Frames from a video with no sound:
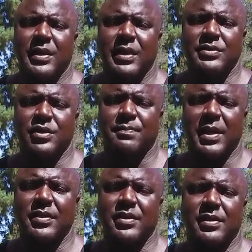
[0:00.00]
he just
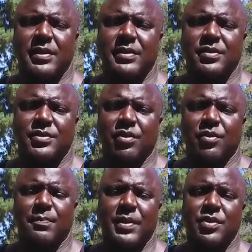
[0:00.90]
basically
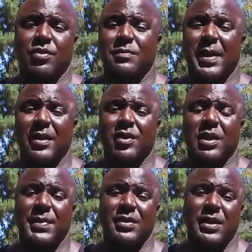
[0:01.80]
turned, turned his back on
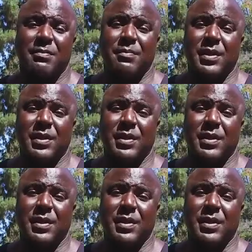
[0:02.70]
him, and, and,